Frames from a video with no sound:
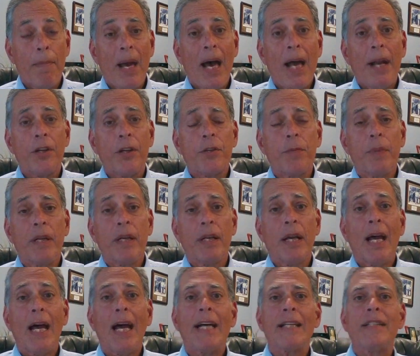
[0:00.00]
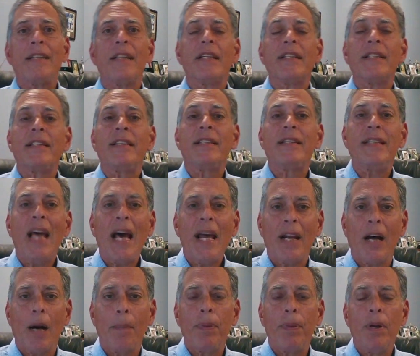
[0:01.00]
management as the
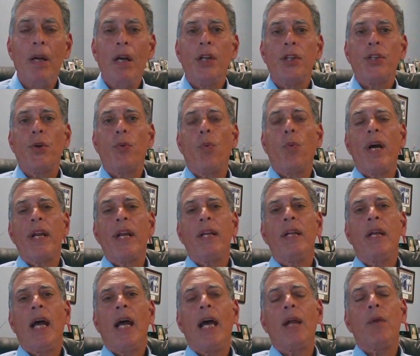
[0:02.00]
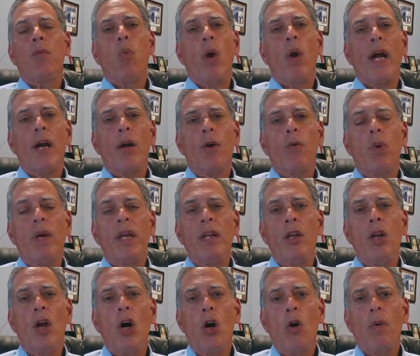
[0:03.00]
setup to when and where we
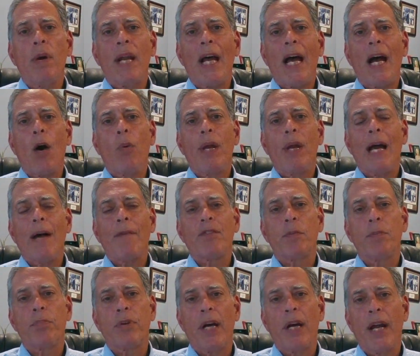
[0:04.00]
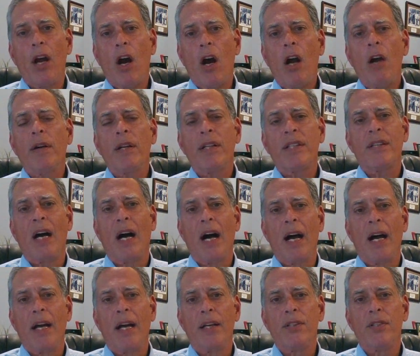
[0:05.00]
know and how we have to
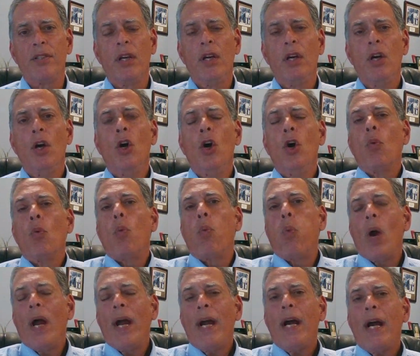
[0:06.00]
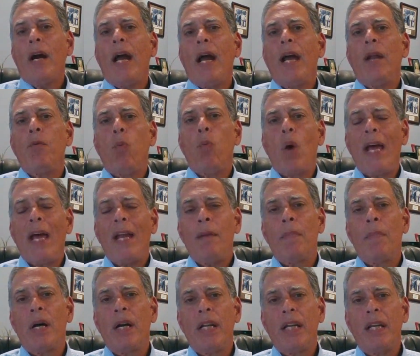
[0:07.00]
prioritize where and
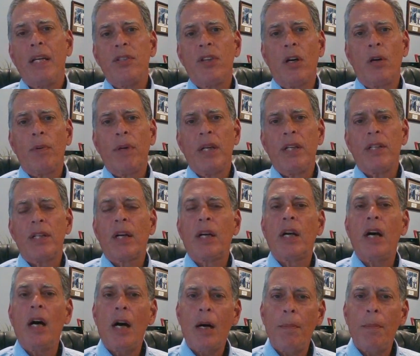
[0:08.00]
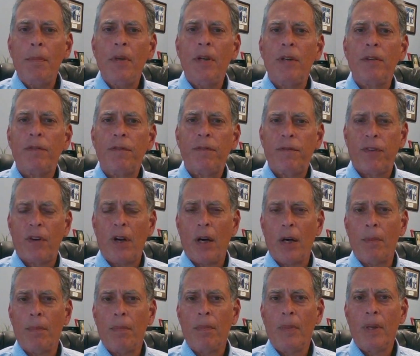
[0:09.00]
when money is going to come
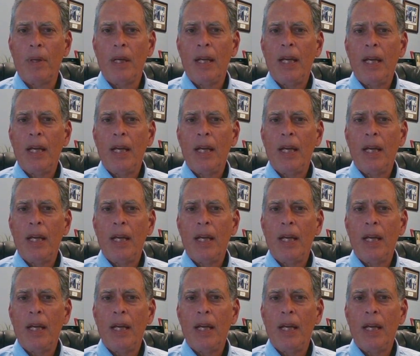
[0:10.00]
from,